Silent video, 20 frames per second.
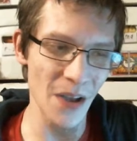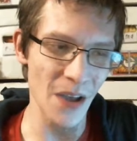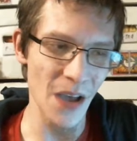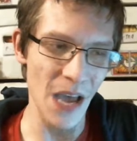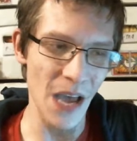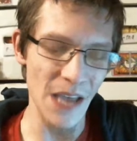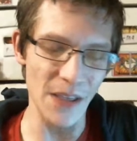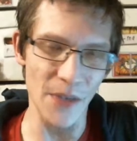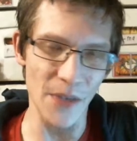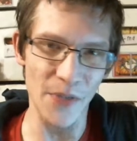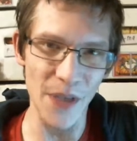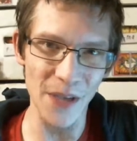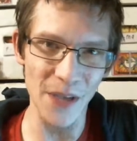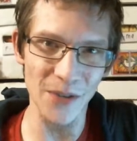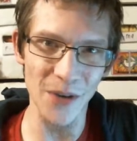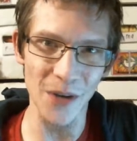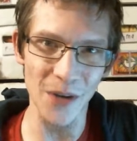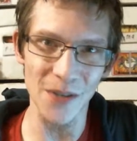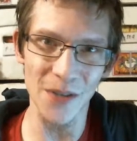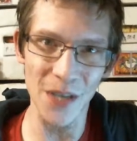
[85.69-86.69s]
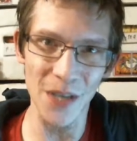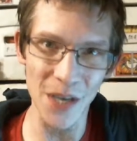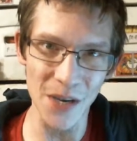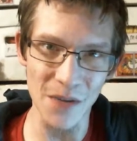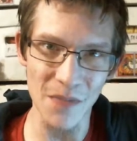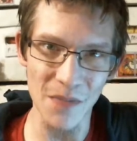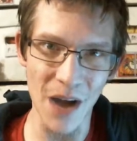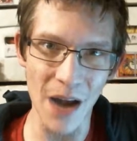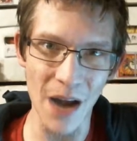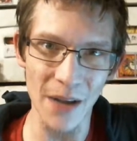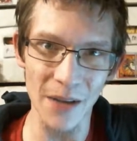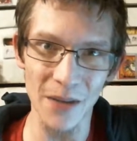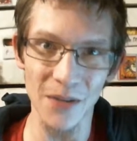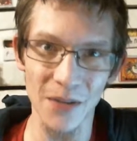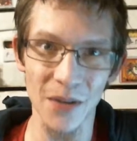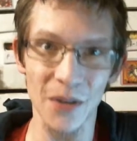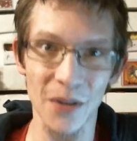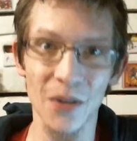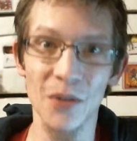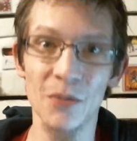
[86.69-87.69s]
And the Thing starts thinking about it, because
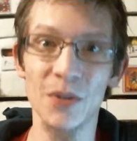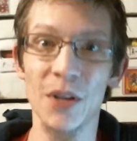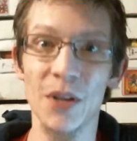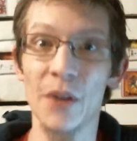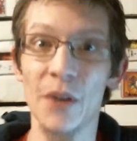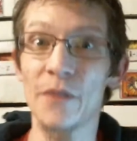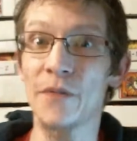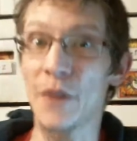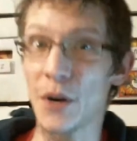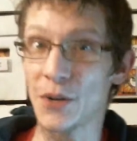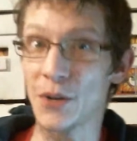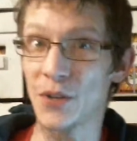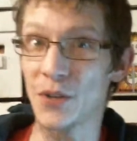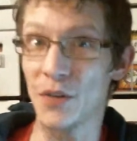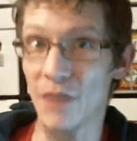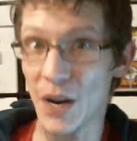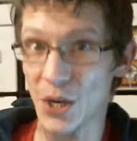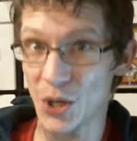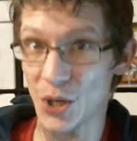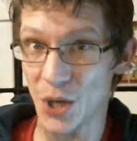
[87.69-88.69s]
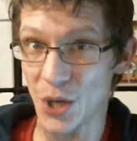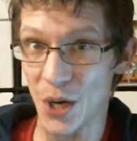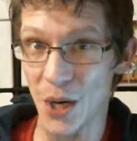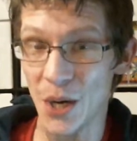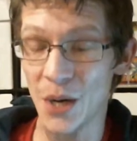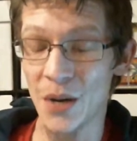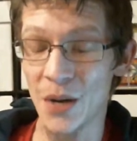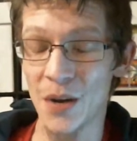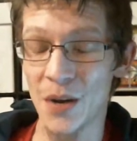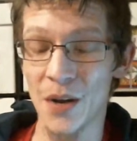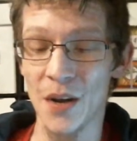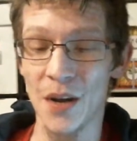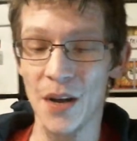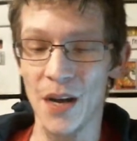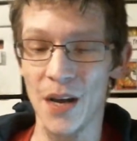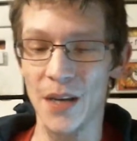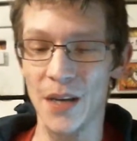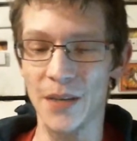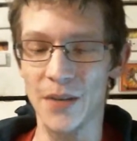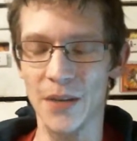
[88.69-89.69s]
the clue is their first adventure.
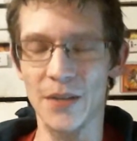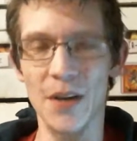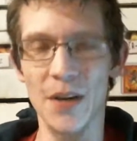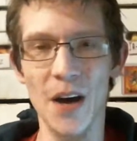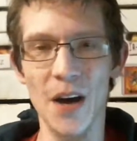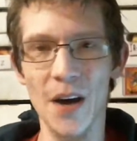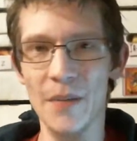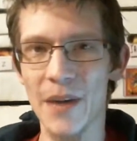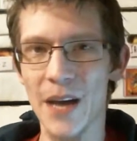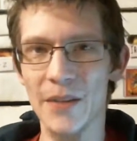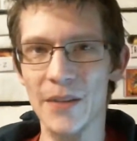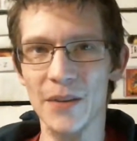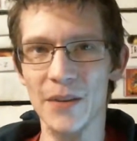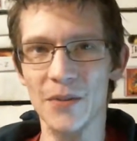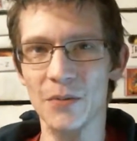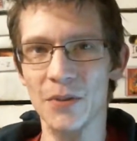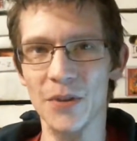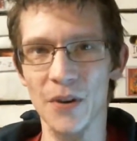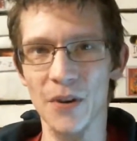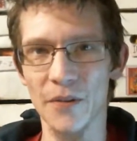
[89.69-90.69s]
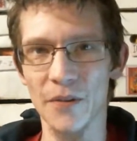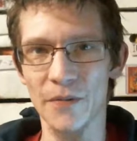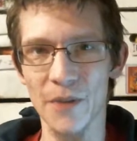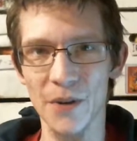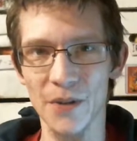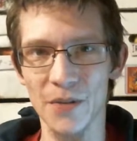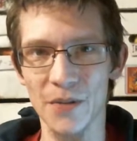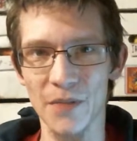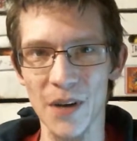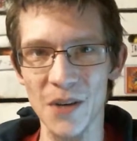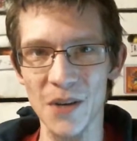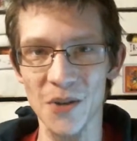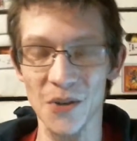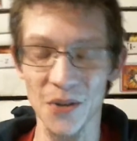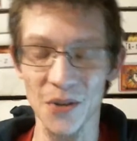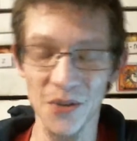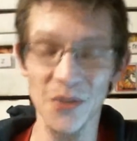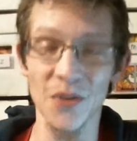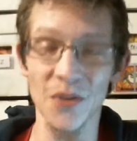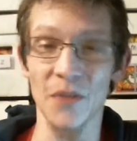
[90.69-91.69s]
And he's like, no, man, this wasn't our first adventure.
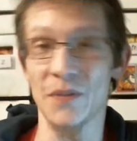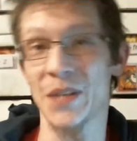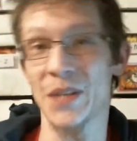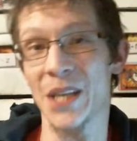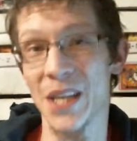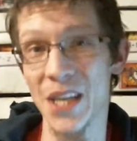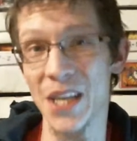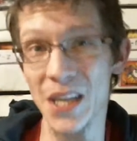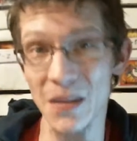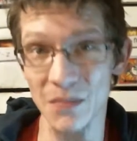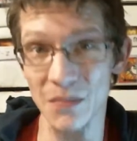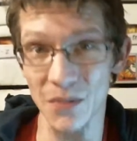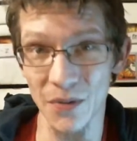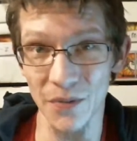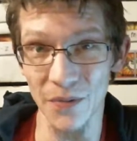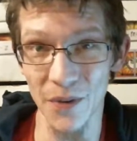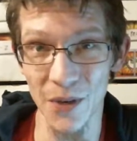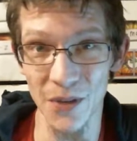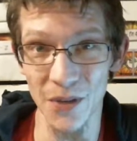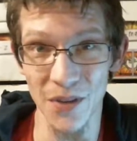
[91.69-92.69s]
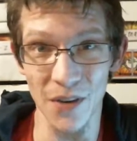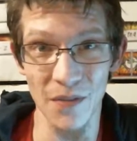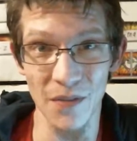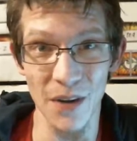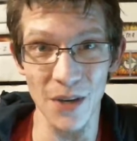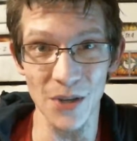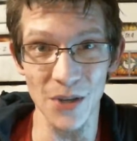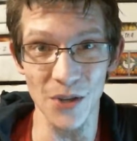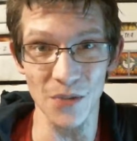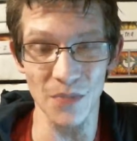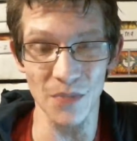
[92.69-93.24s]
This is the team's first adventure.